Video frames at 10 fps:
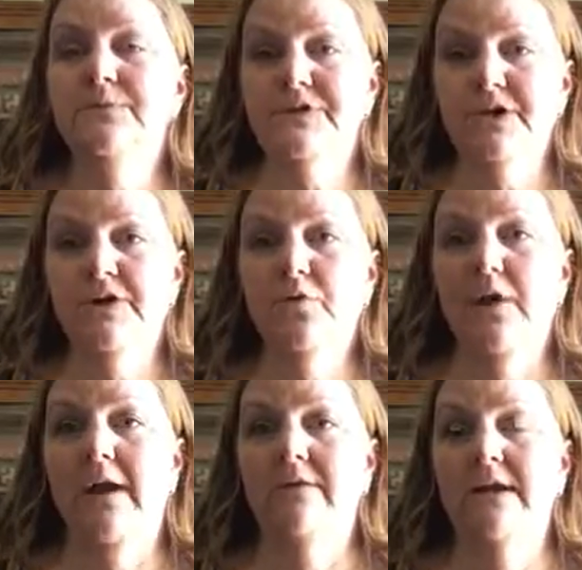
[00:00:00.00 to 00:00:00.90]
start
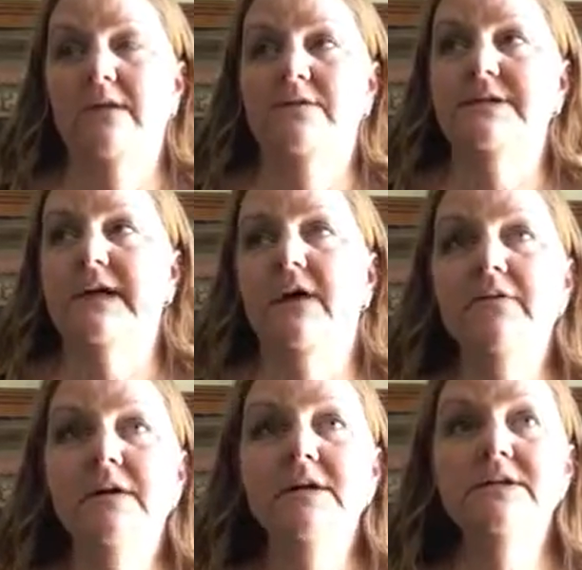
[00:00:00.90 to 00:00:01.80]
grounding yourself.
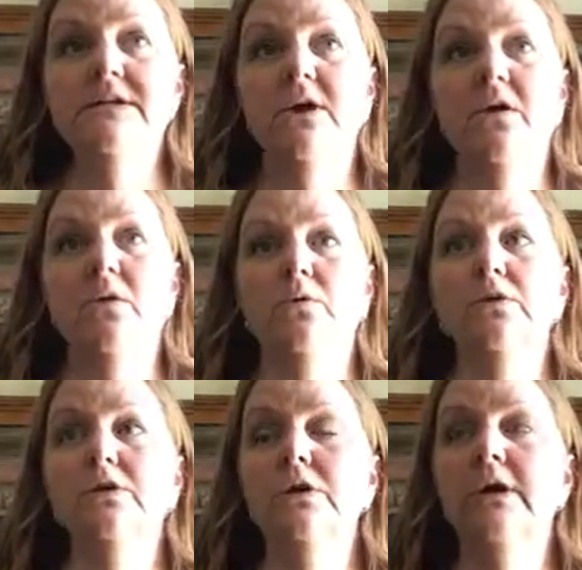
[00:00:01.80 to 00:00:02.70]
So
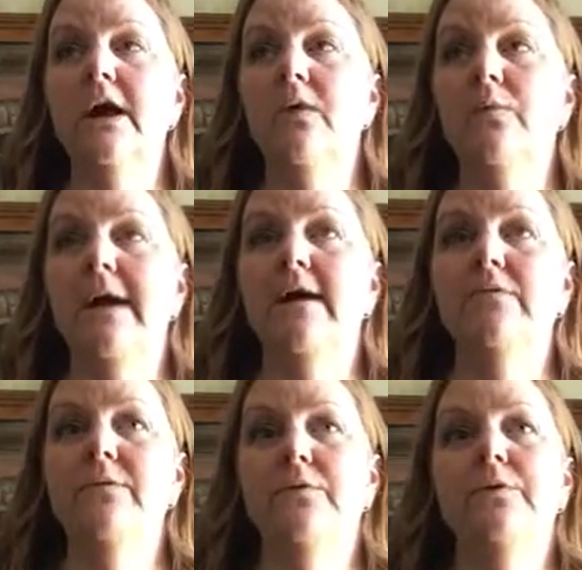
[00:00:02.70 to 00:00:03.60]
look
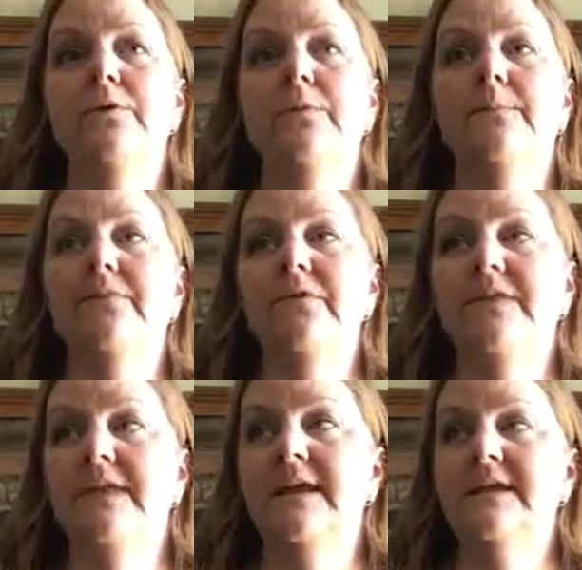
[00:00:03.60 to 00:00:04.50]
around the room for
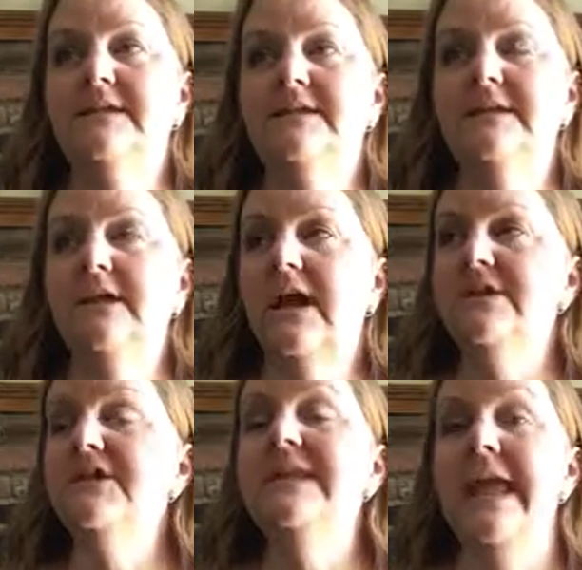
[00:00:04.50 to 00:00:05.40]
things, you know,
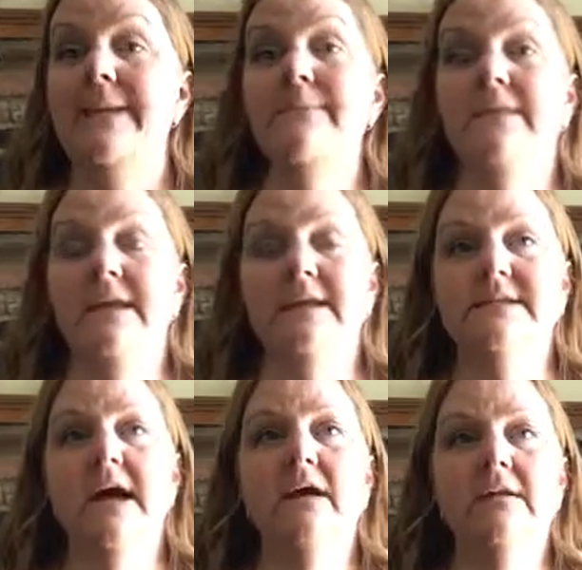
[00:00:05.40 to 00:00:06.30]
and name things
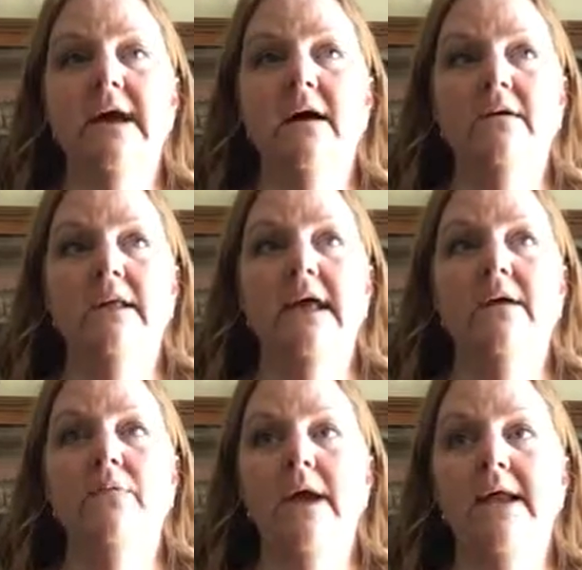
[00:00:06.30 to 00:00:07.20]
out loud.
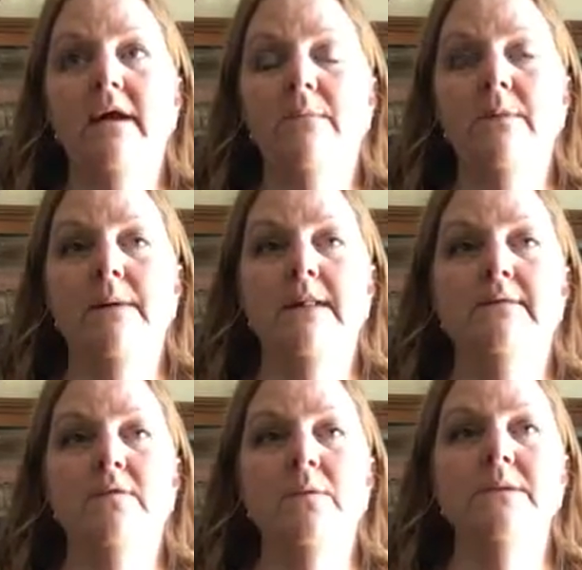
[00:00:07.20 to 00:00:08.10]
Like right now I'm in my
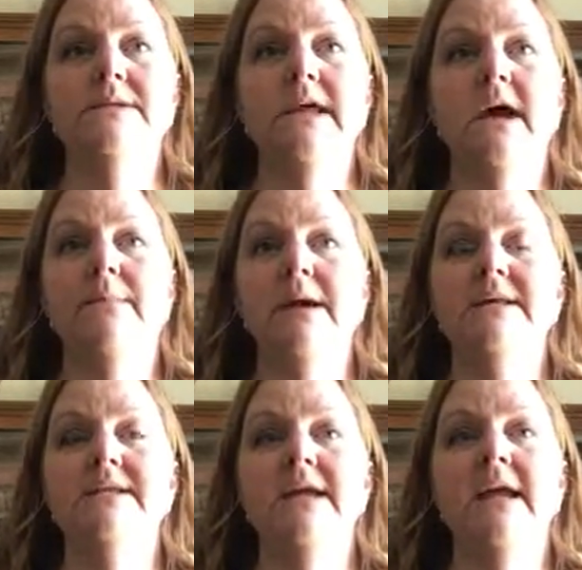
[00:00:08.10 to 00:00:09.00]
living room, I
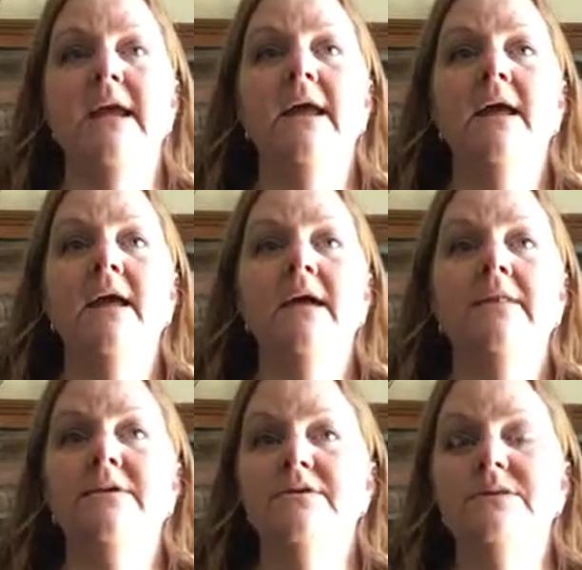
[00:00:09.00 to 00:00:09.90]
might say,
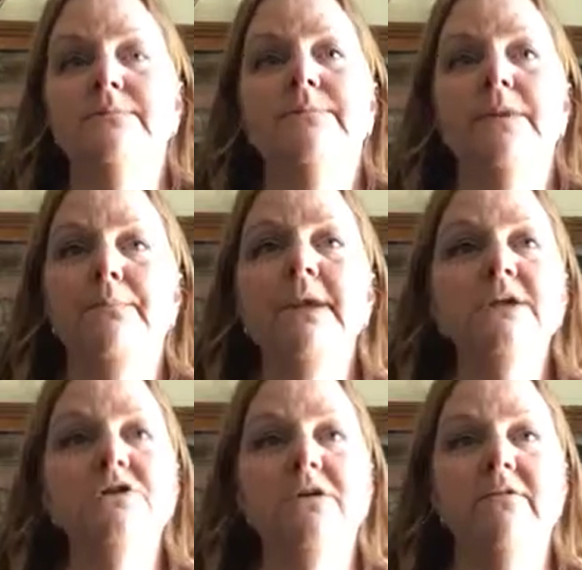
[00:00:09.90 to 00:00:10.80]
there's the
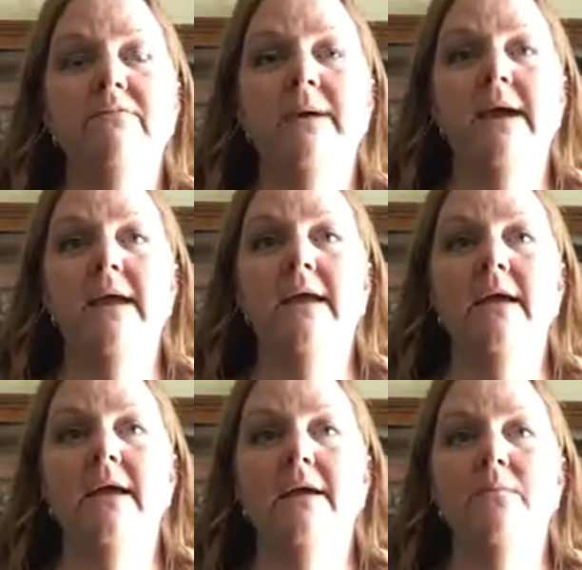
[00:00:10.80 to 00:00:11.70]
picture of my
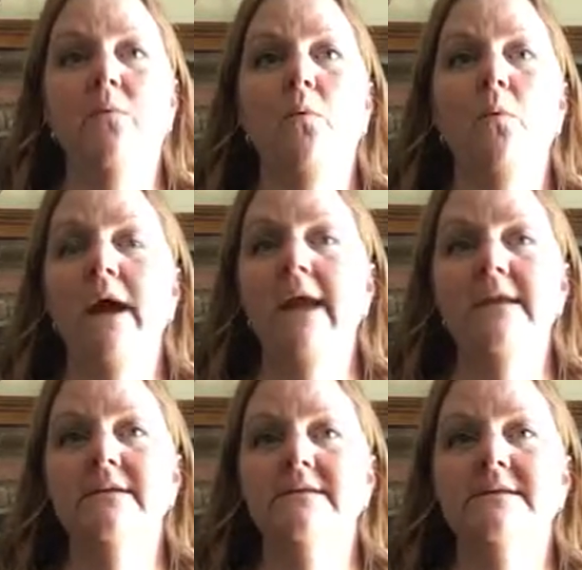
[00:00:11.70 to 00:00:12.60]

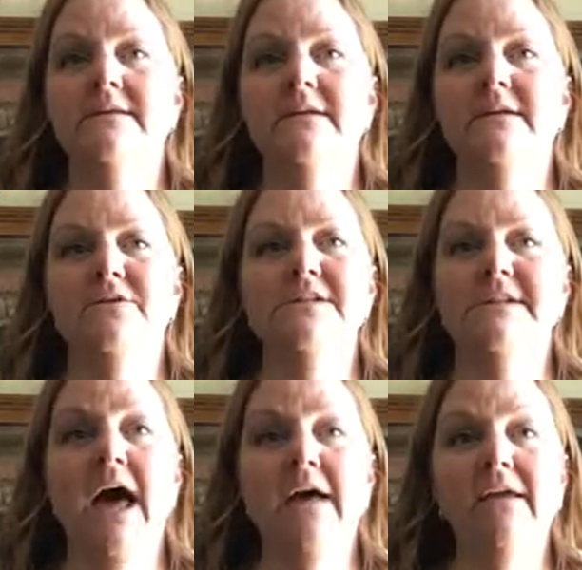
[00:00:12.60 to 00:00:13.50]
white, you know,
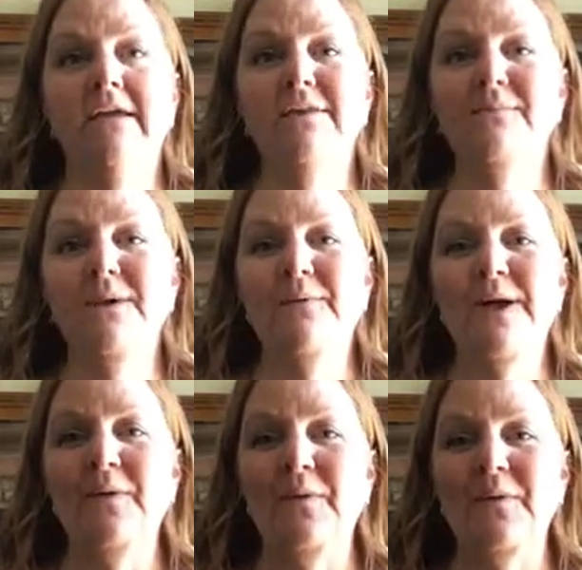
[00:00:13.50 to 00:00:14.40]
stallion, or my
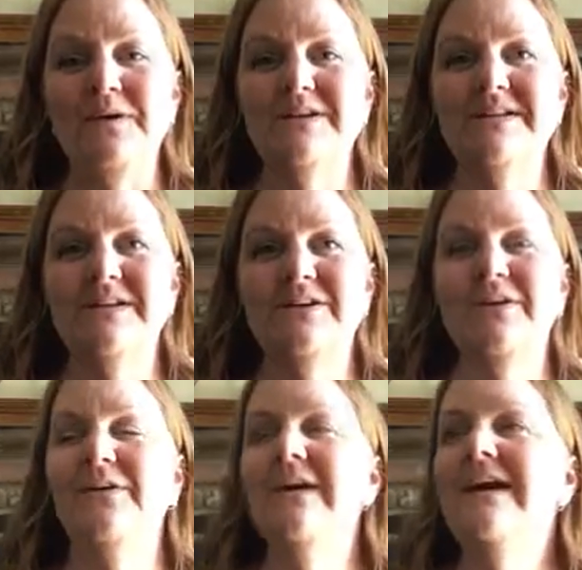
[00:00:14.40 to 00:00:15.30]
white horse, you
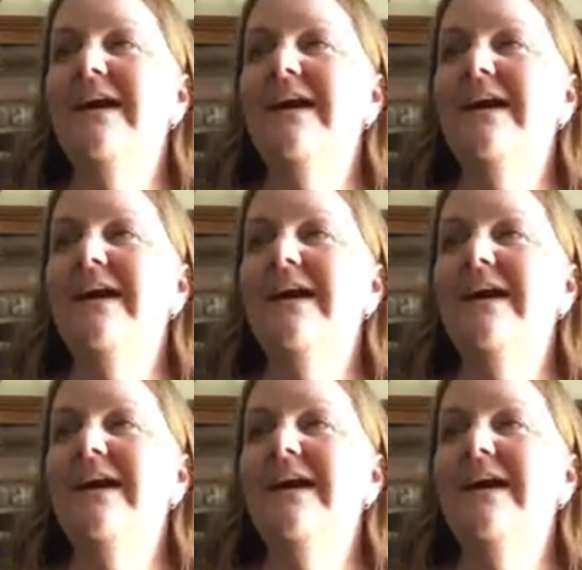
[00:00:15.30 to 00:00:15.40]
know.